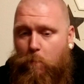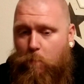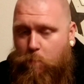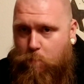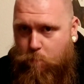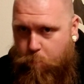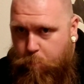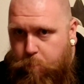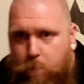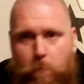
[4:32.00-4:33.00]

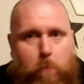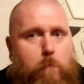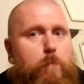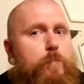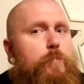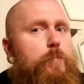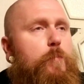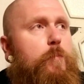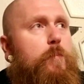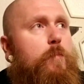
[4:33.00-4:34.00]

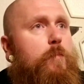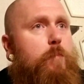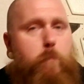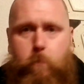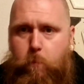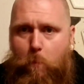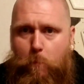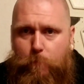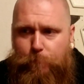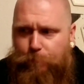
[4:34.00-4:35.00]

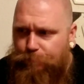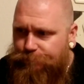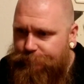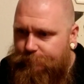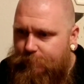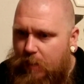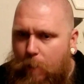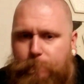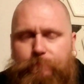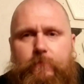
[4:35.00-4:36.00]
Nobody speaks.